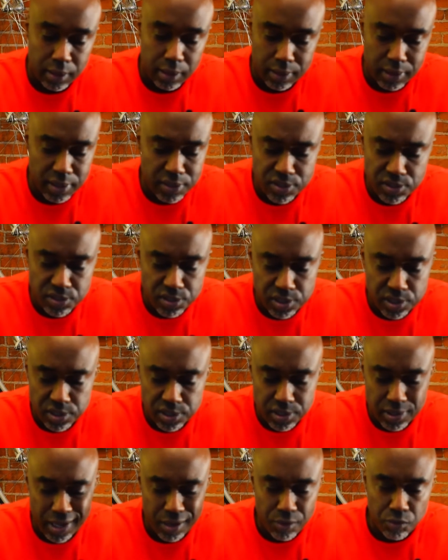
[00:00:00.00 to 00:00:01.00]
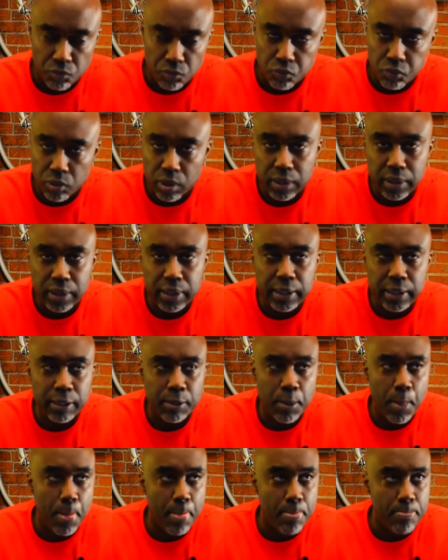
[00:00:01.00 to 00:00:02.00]
This is just a really
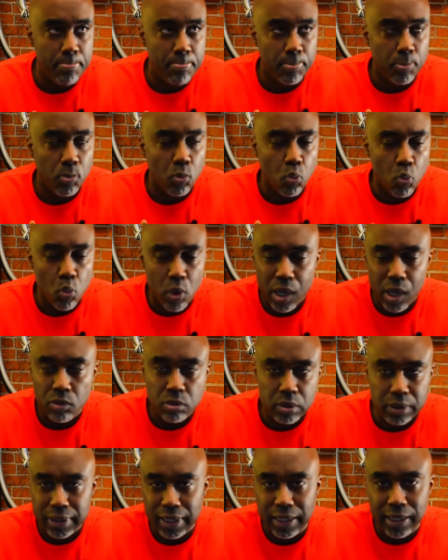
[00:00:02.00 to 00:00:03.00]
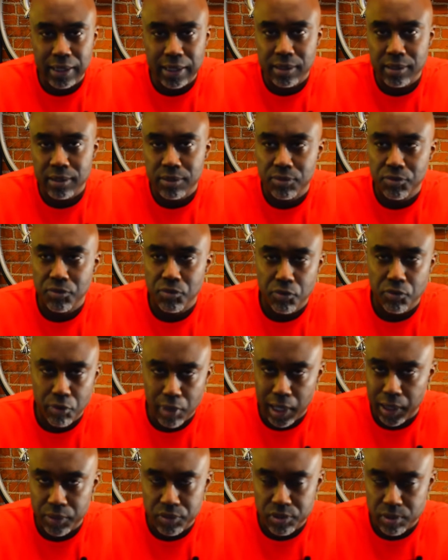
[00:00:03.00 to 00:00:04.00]
well done
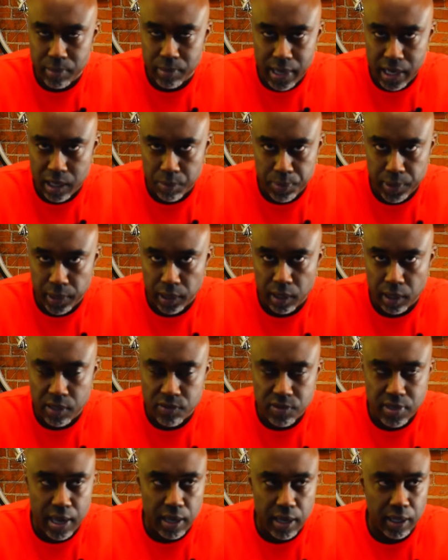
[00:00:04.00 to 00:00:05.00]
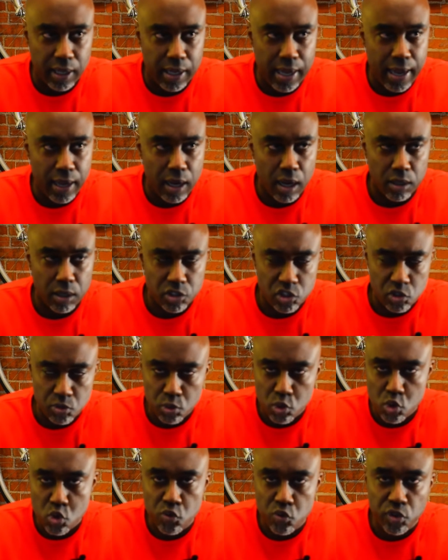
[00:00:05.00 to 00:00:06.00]
fragrance, in my opinion. It's kind of got a
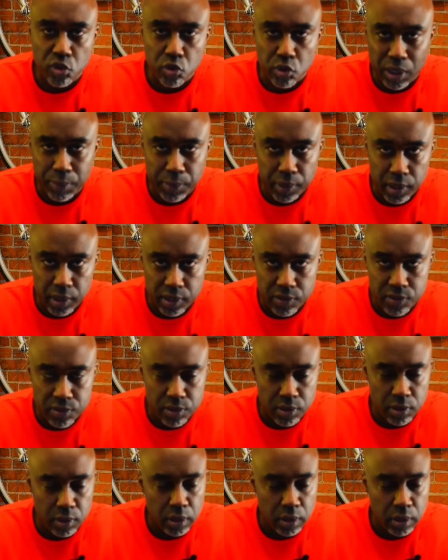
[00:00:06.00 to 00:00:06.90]
smooth creaminess